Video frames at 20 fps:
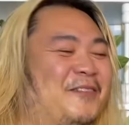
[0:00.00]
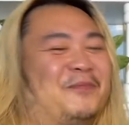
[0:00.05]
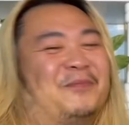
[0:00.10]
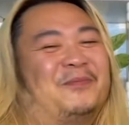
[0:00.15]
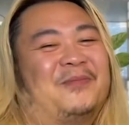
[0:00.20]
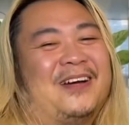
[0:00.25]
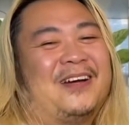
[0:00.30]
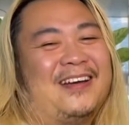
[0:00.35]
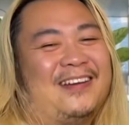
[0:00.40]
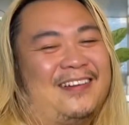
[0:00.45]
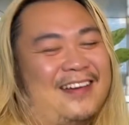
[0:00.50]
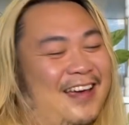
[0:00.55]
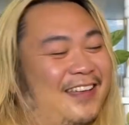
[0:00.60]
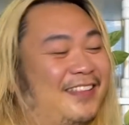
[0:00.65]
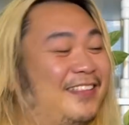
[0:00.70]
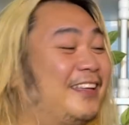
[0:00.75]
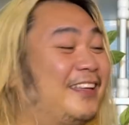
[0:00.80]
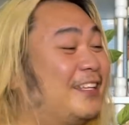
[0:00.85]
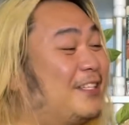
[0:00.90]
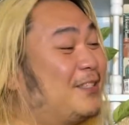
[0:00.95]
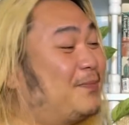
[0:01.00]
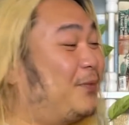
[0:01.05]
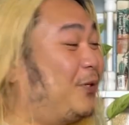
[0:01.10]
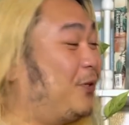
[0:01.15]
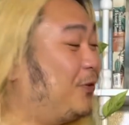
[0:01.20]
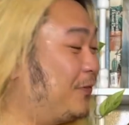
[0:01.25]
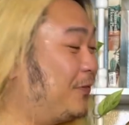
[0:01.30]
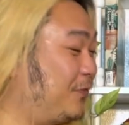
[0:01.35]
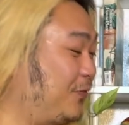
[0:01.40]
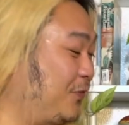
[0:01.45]
But I think it's
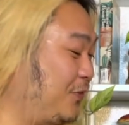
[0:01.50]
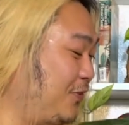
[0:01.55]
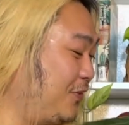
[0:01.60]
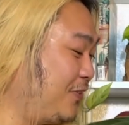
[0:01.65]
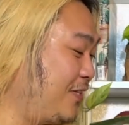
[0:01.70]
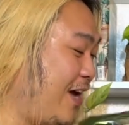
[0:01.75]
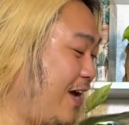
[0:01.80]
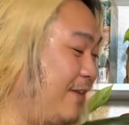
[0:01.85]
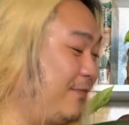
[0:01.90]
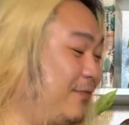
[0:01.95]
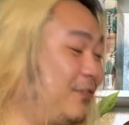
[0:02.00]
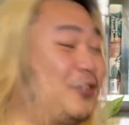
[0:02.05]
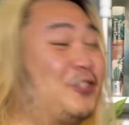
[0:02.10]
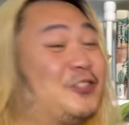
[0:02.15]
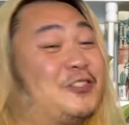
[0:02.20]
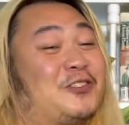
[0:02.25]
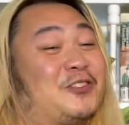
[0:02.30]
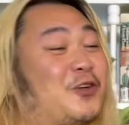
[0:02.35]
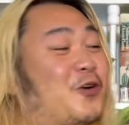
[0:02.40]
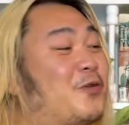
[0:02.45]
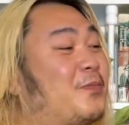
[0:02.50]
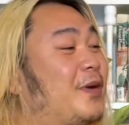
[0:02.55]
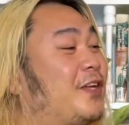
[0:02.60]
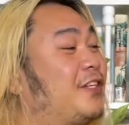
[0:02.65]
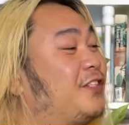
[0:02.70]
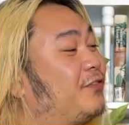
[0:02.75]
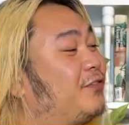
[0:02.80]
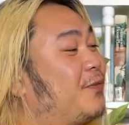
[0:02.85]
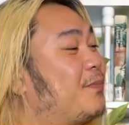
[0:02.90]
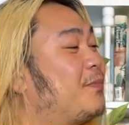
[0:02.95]
beautiful. I've learned so
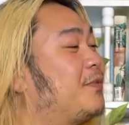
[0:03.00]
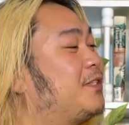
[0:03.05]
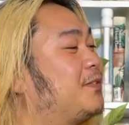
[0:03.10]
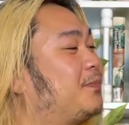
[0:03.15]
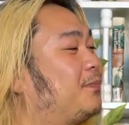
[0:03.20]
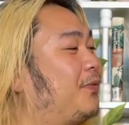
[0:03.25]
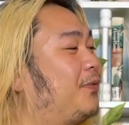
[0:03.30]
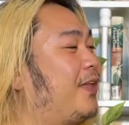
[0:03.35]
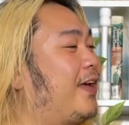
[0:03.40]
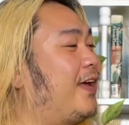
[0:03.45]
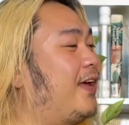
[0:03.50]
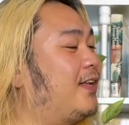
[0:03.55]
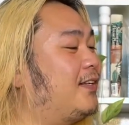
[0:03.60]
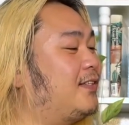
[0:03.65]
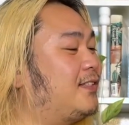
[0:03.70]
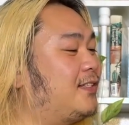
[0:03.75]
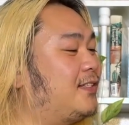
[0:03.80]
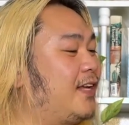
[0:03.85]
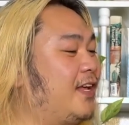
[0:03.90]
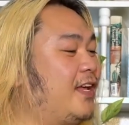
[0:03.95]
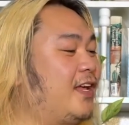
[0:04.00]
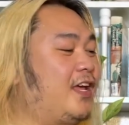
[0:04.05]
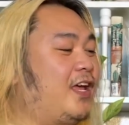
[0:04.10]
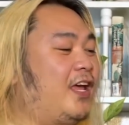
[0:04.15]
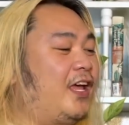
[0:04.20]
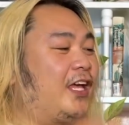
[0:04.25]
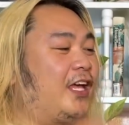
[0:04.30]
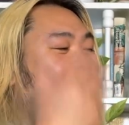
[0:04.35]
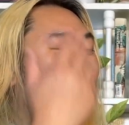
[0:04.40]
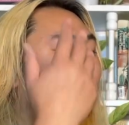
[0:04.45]
much from this plant,
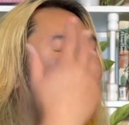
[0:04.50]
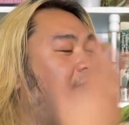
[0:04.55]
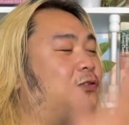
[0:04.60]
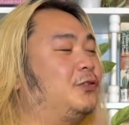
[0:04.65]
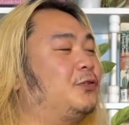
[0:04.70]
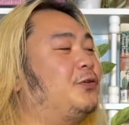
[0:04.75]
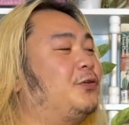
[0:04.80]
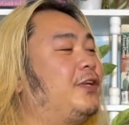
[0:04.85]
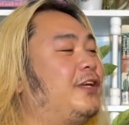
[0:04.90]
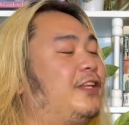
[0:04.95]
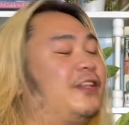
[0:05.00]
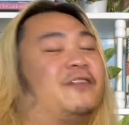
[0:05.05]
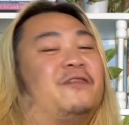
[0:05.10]
including the